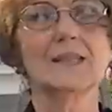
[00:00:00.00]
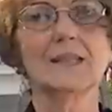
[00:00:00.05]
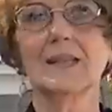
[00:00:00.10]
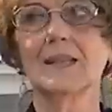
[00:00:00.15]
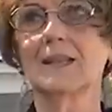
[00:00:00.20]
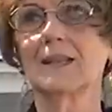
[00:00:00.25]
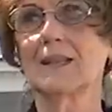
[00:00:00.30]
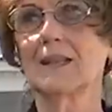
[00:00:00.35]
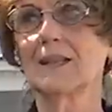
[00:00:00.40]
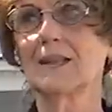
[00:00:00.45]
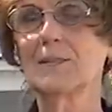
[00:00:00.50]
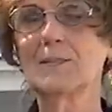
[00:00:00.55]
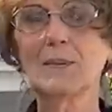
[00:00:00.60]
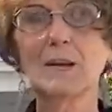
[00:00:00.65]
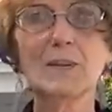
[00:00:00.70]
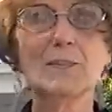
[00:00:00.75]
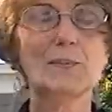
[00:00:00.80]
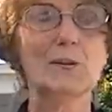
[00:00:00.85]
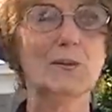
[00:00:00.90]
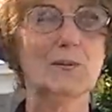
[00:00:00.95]
to the
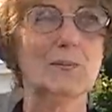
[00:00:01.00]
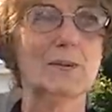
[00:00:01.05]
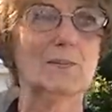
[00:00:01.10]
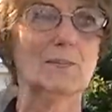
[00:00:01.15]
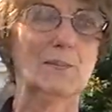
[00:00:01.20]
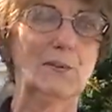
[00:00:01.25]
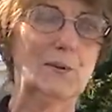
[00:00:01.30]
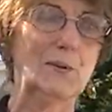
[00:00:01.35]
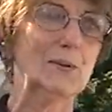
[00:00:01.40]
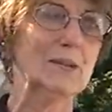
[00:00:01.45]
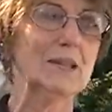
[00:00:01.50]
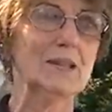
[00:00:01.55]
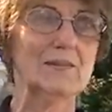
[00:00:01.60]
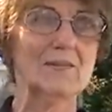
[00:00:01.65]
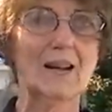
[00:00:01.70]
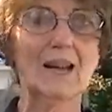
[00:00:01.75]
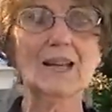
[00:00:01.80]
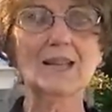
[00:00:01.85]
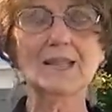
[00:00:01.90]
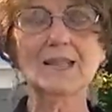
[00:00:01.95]
people who've been born and
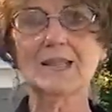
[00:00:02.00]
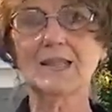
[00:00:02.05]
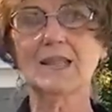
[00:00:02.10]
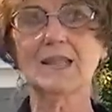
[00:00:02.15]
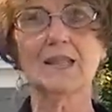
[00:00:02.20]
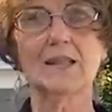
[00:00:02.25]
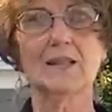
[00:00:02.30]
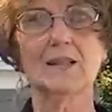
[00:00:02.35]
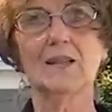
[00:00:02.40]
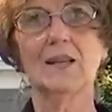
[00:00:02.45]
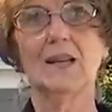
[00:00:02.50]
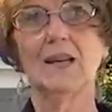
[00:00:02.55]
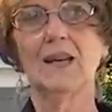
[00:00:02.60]
raised here